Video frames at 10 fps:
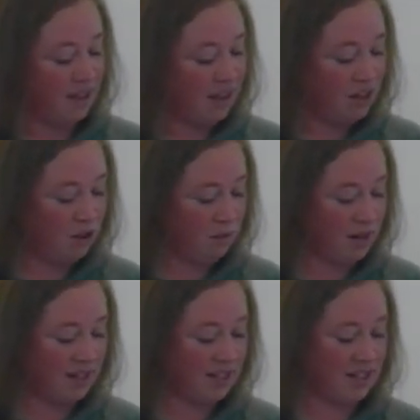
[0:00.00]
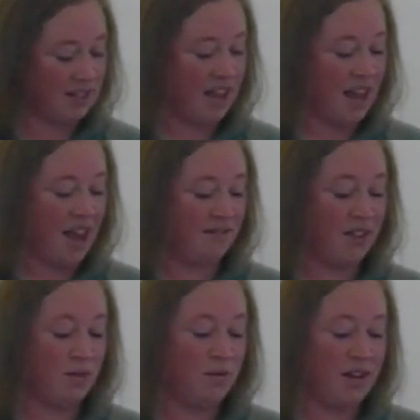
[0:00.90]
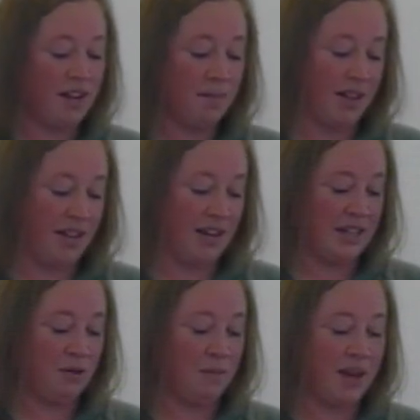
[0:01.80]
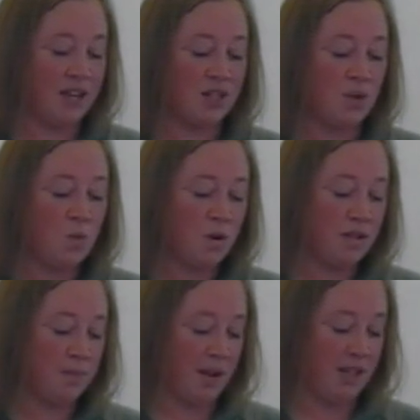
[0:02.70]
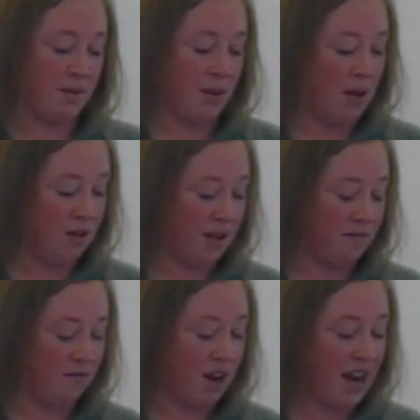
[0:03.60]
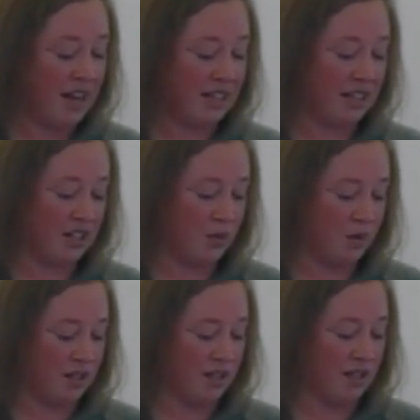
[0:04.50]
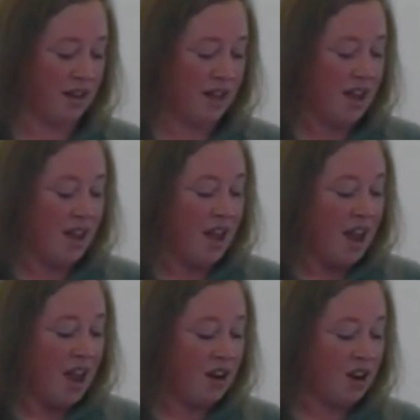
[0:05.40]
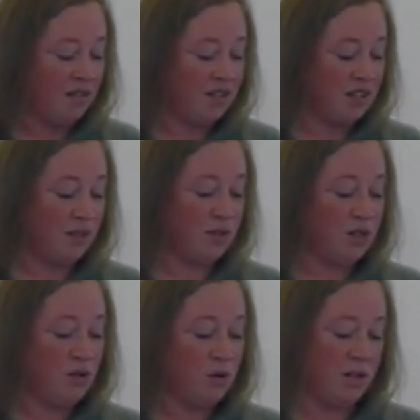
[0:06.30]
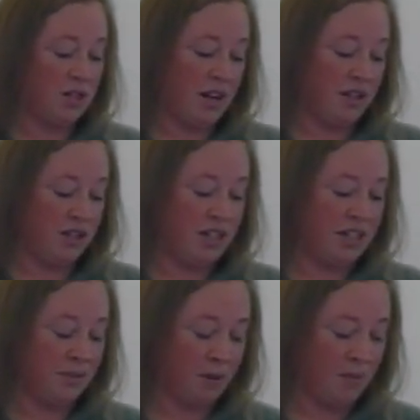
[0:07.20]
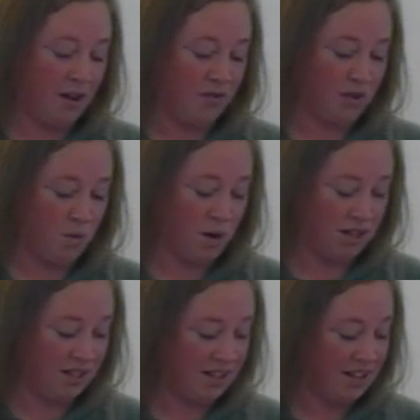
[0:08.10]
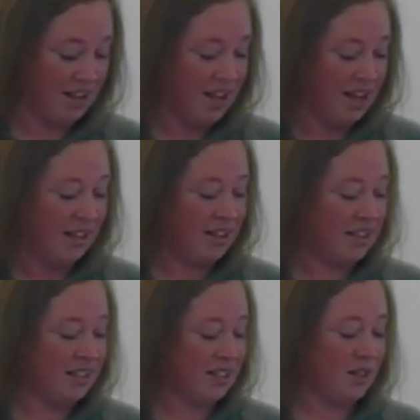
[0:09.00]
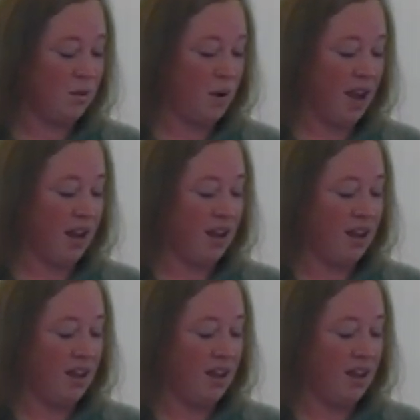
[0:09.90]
Humans have the unique ability to imagine the worst possible outcome for any situation and often use too much energy to prepare for the worst. This is the way,